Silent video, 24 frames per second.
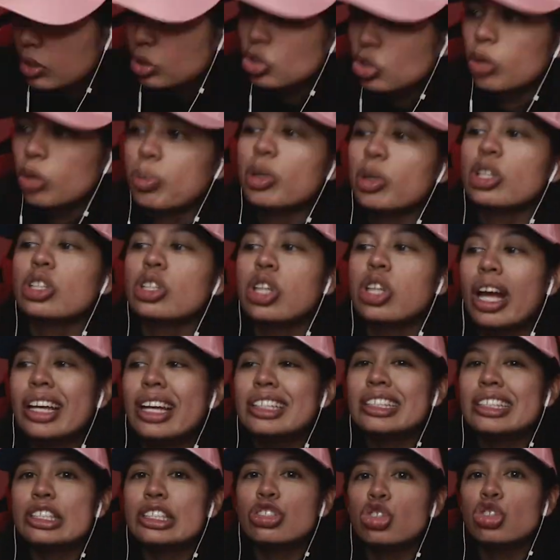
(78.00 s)
Stop being
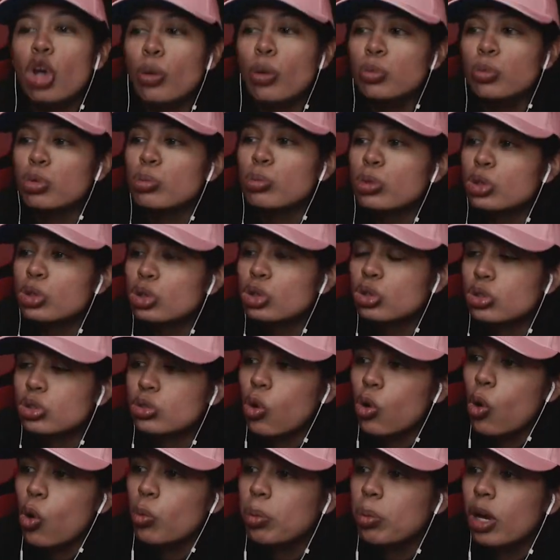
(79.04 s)
lazy, Septimus.
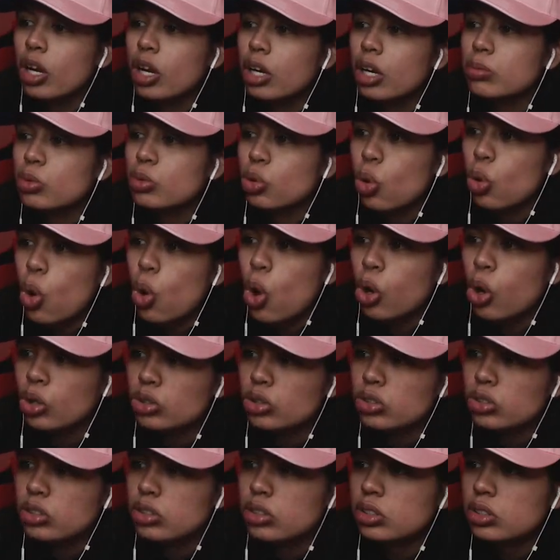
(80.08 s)
Go pick up the logs.